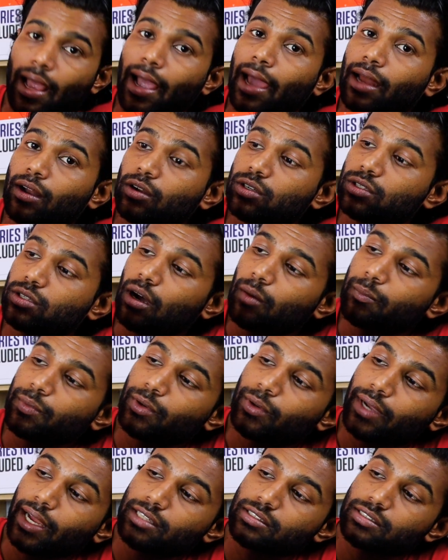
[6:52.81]
and on top
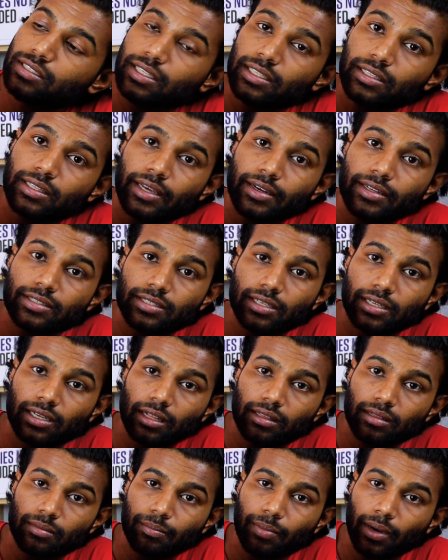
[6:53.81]
you can see there is
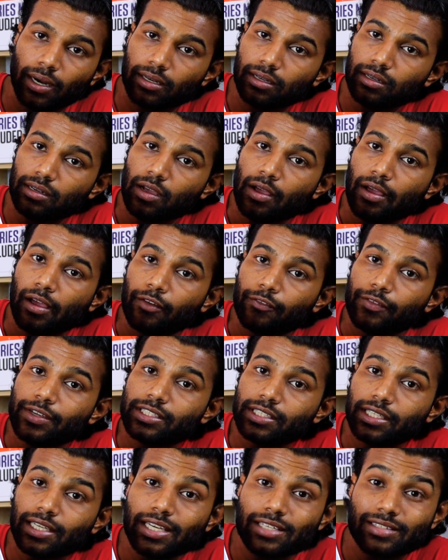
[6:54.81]
another button
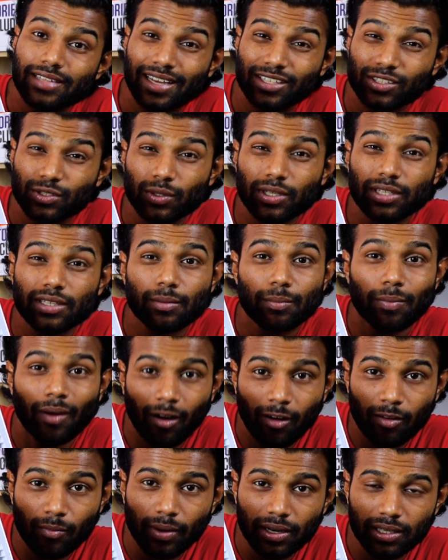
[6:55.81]
which is actually the
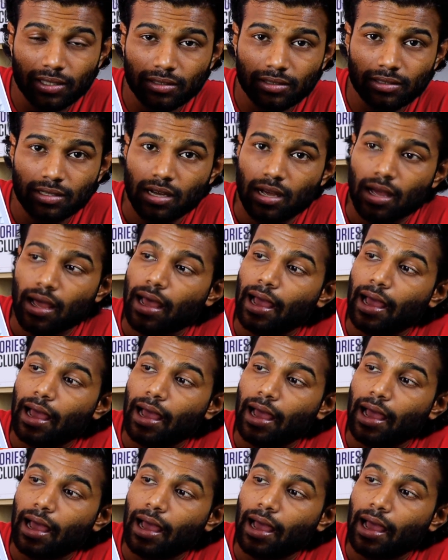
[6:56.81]
power button,